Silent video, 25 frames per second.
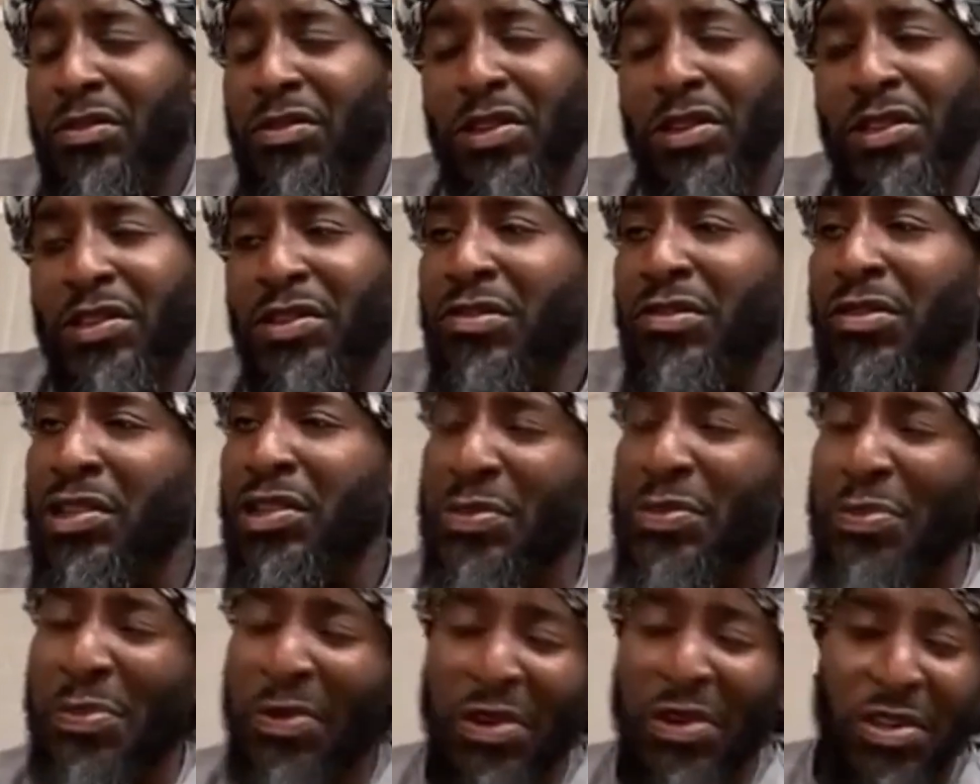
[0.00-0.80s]
that you
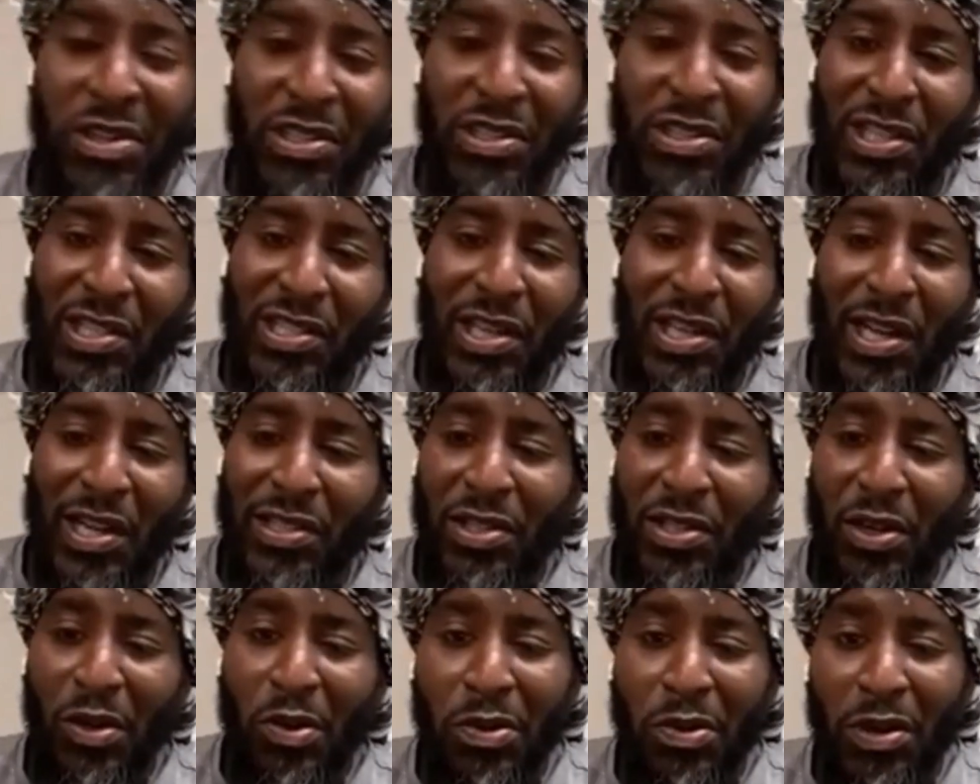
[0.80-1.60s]
experience that's
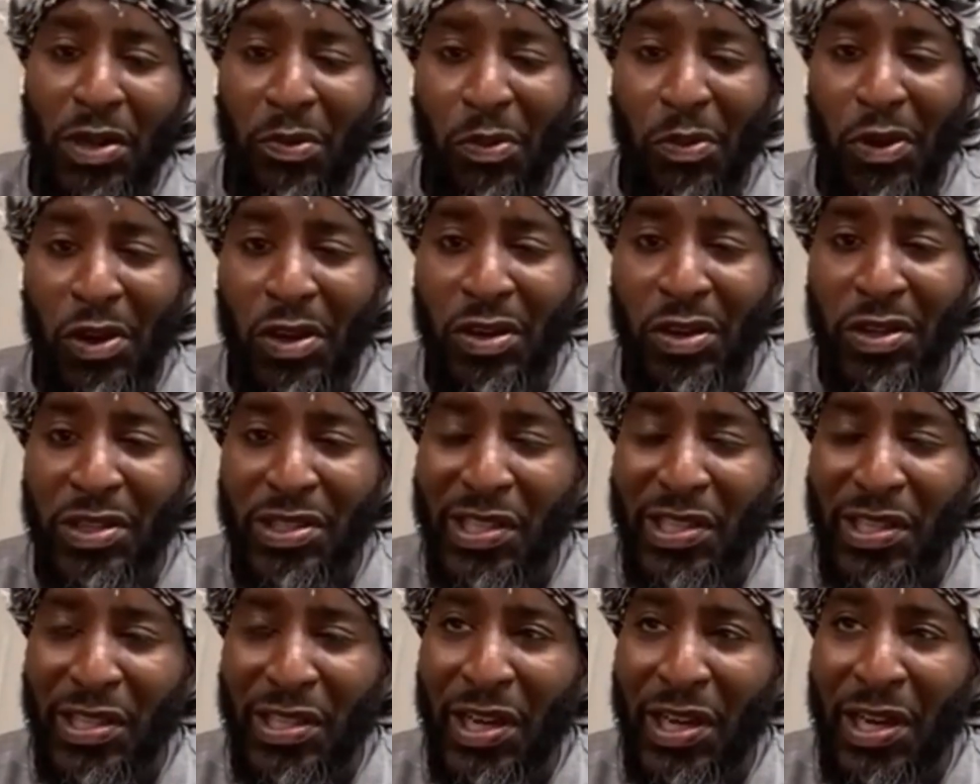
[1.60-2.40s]
not told in
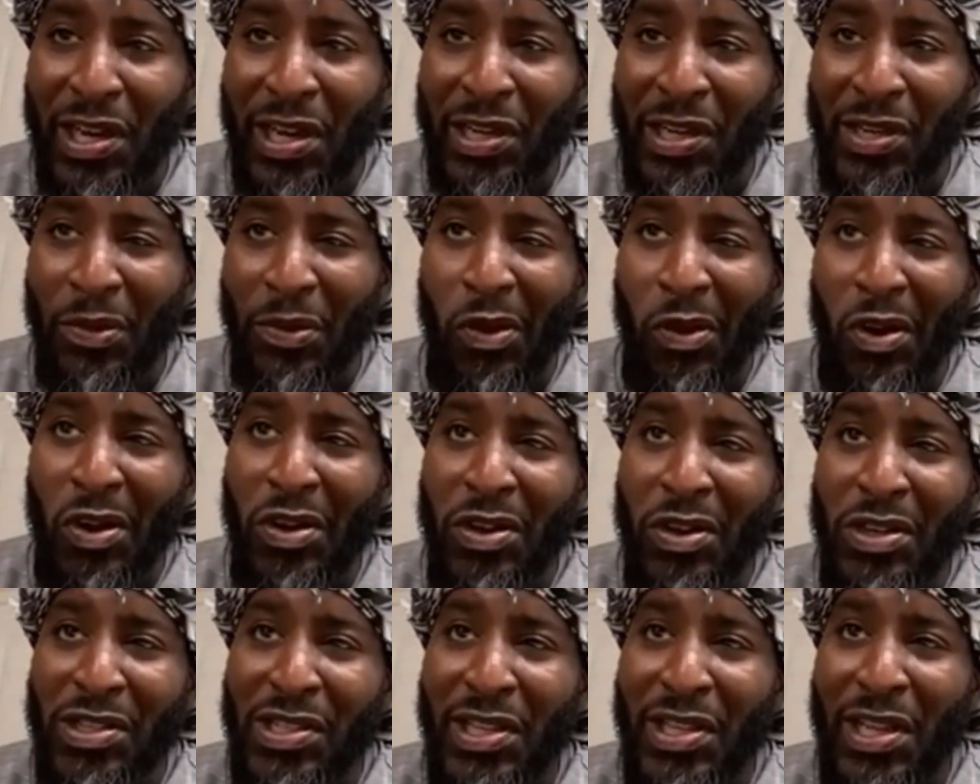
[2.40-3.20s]
words. And the
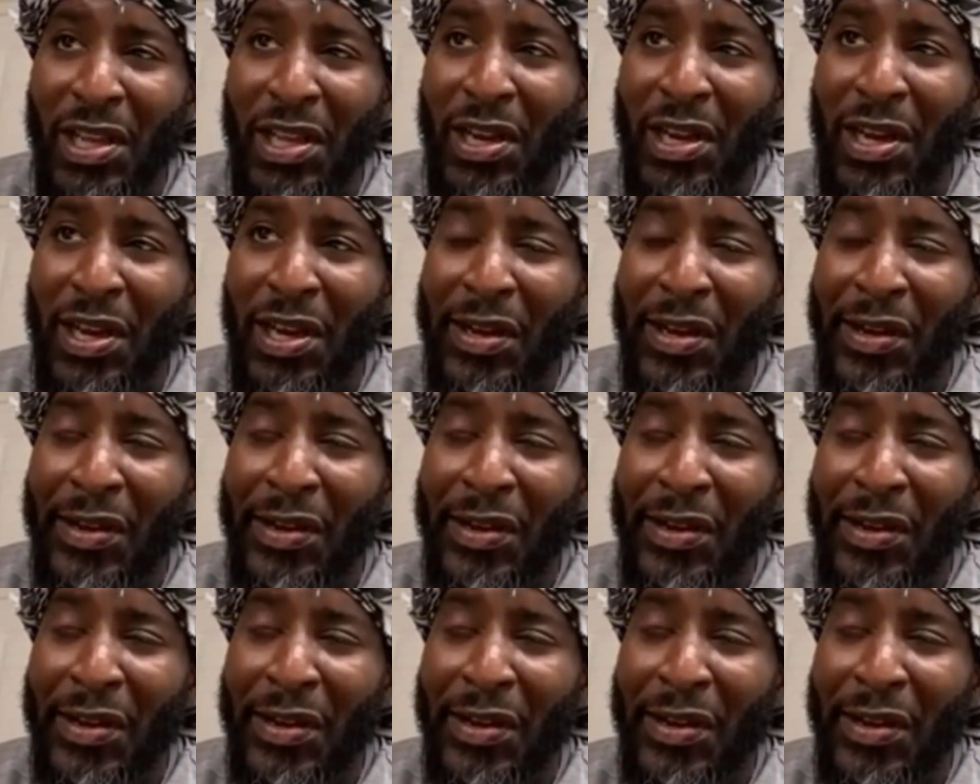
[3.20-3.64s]
words that